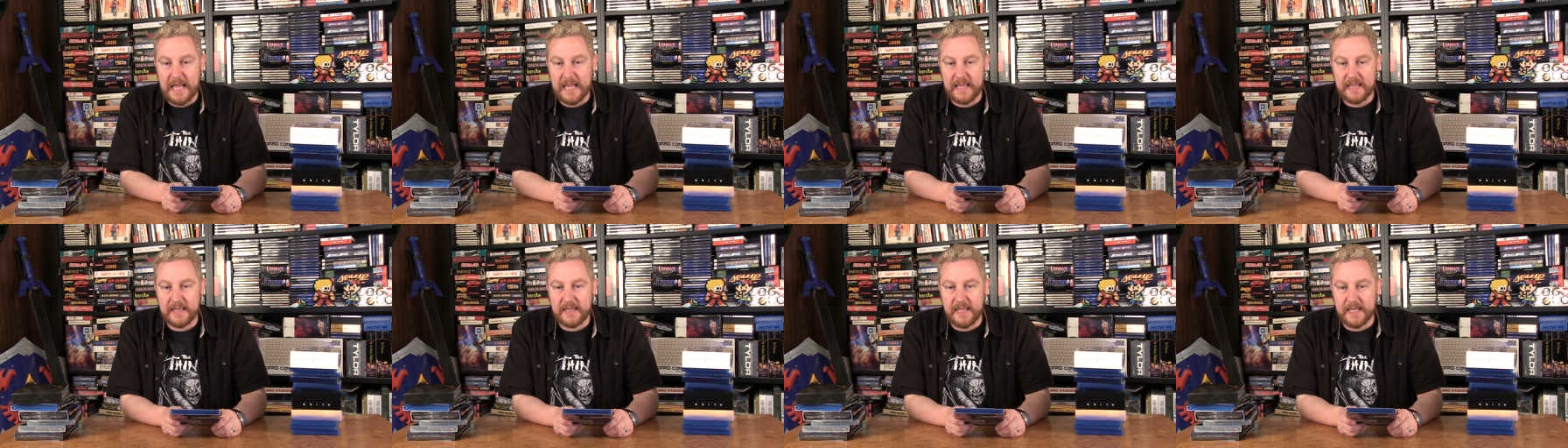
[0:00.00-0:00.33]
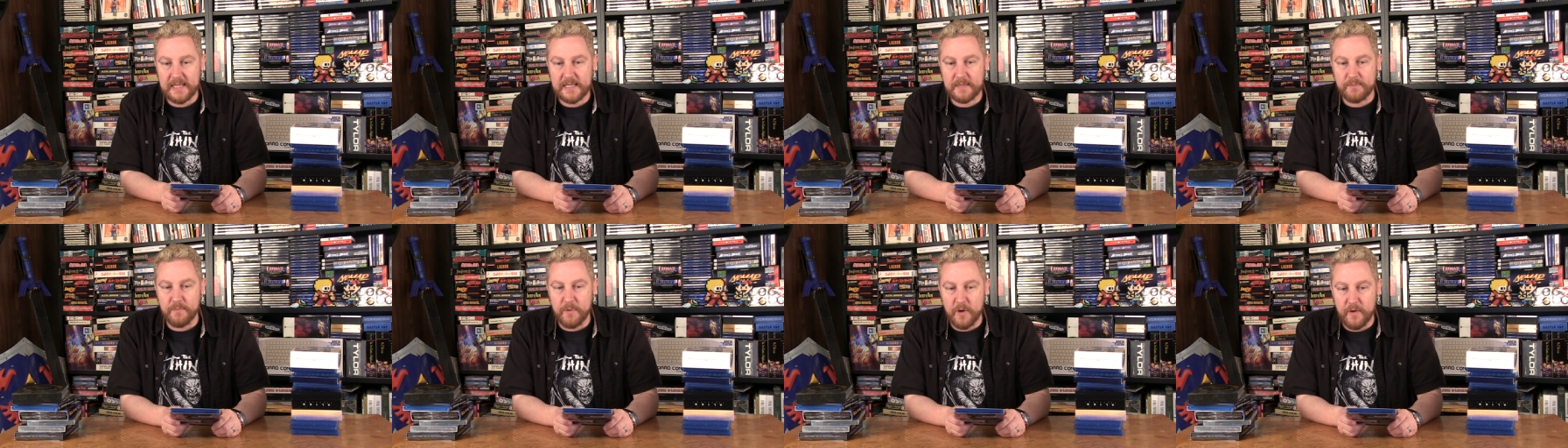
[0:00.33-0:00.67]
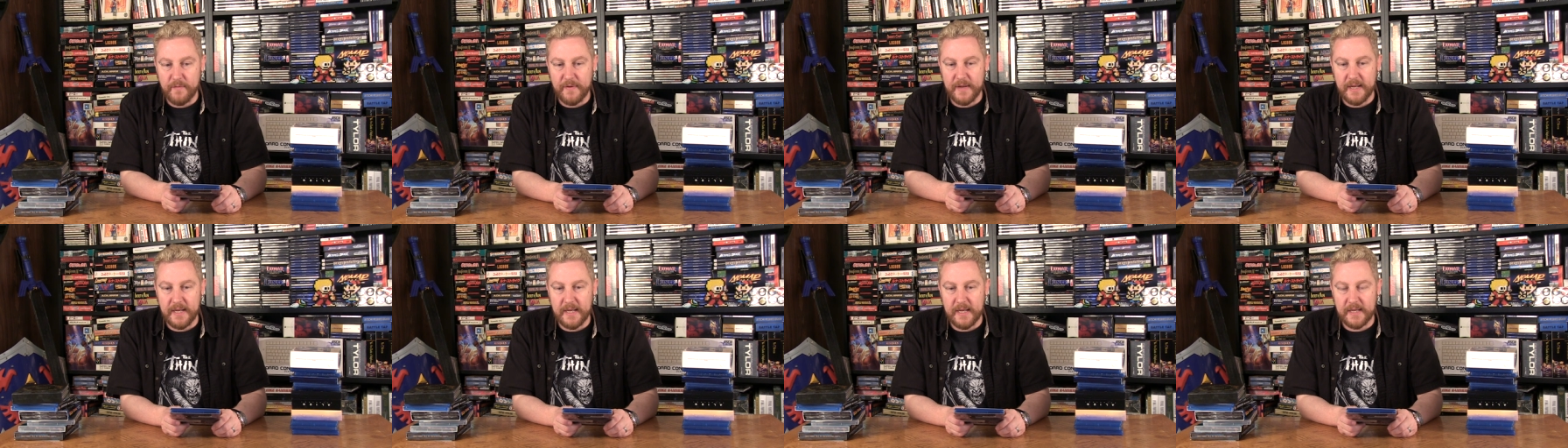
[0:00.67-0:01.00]
This
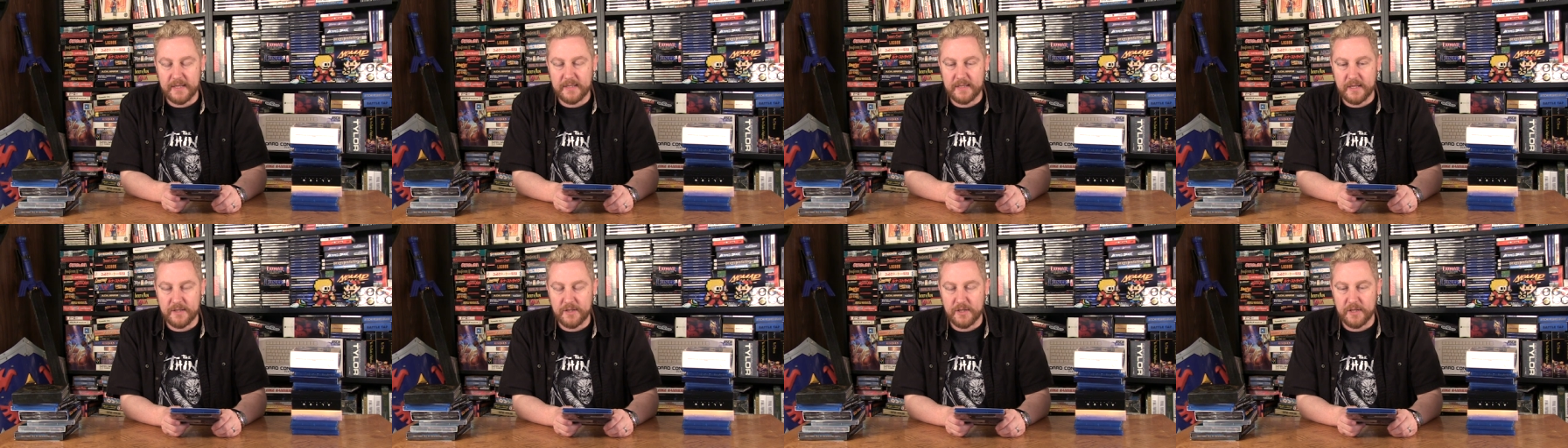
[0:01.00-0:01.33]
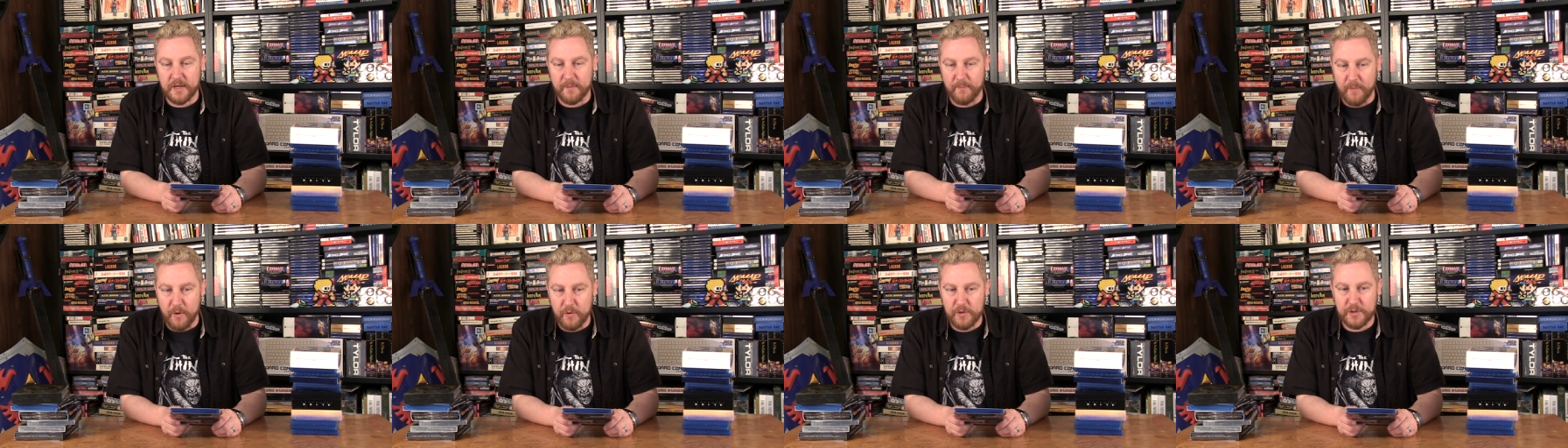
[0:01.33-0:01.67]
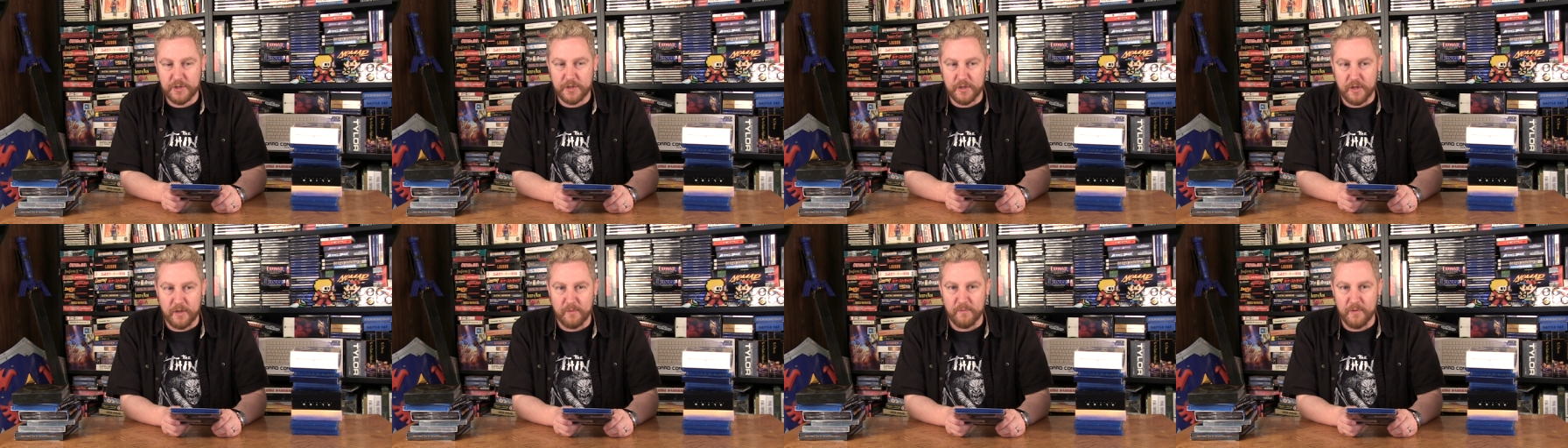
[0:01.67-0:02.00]
movie is such an
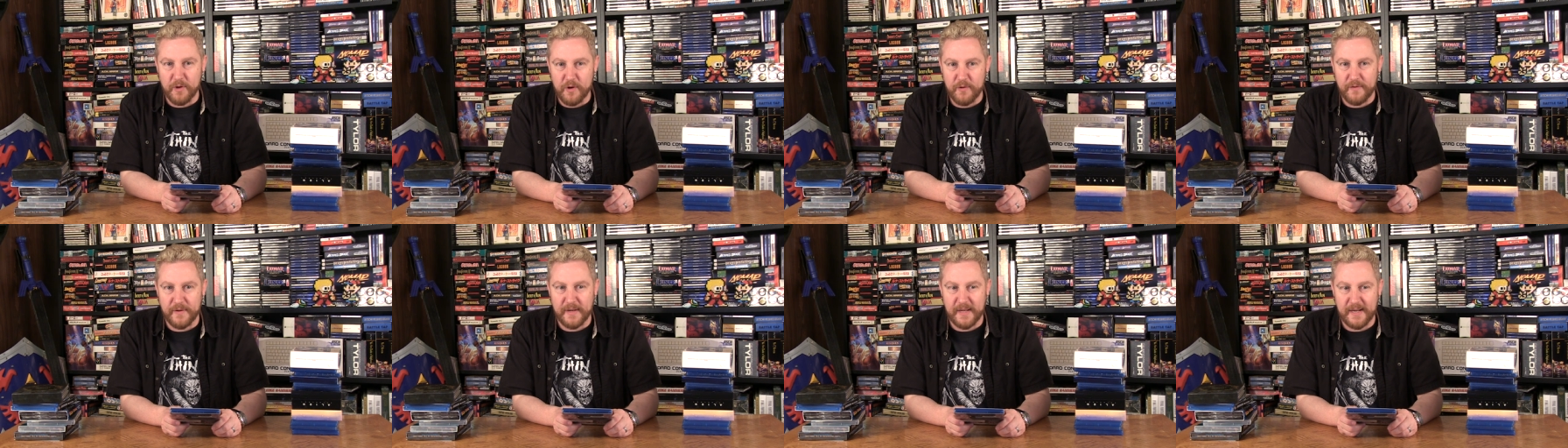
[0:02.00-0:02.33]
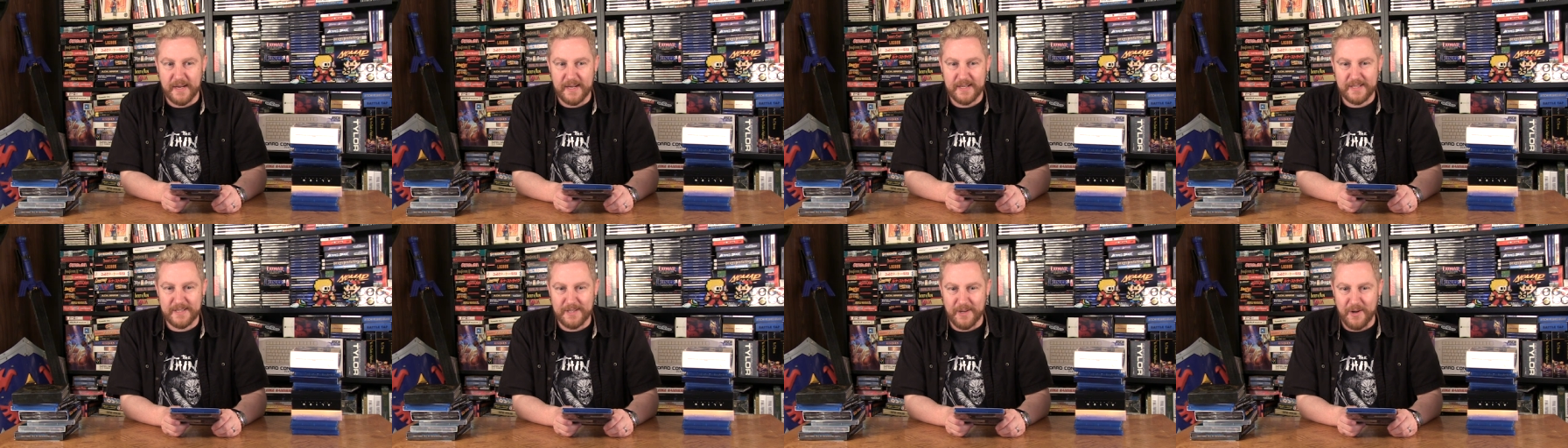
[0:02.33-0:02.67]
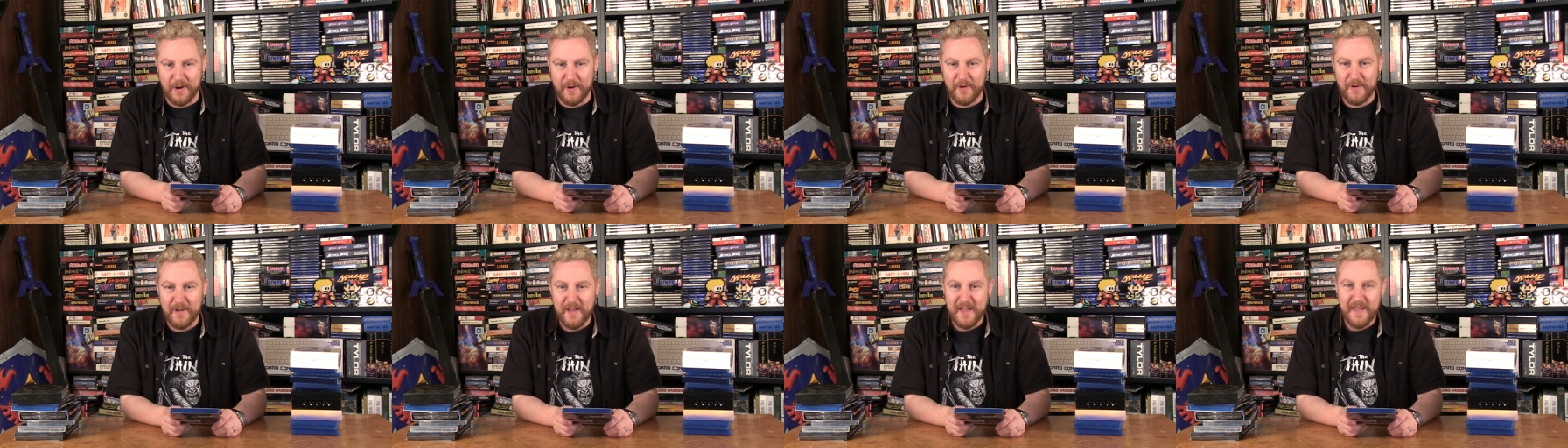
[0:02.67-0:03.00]
emotional movie, and it's
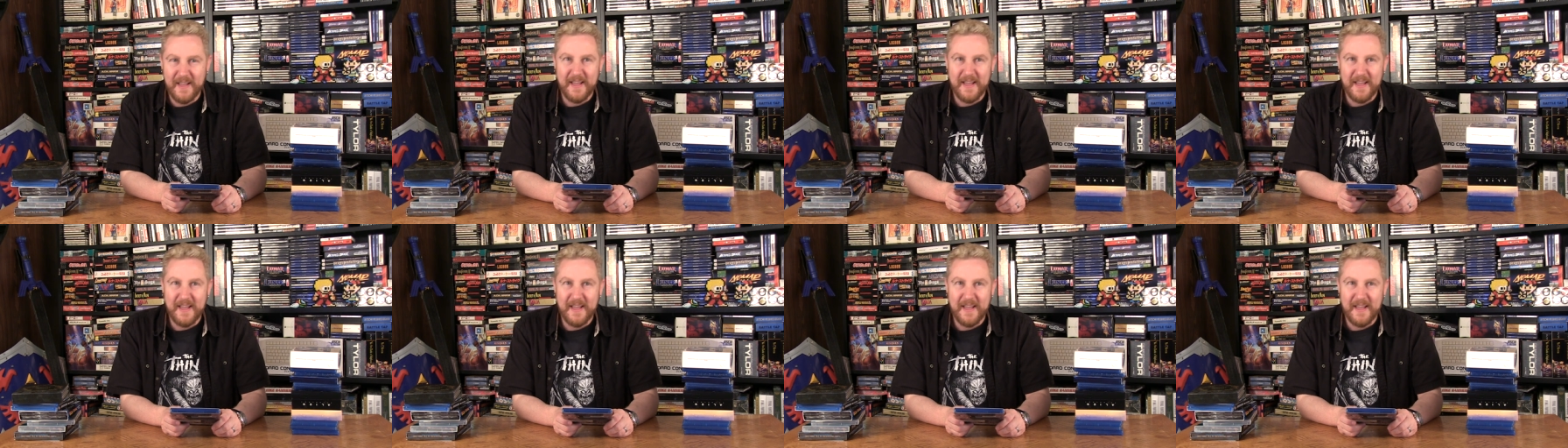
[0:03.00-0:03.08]
so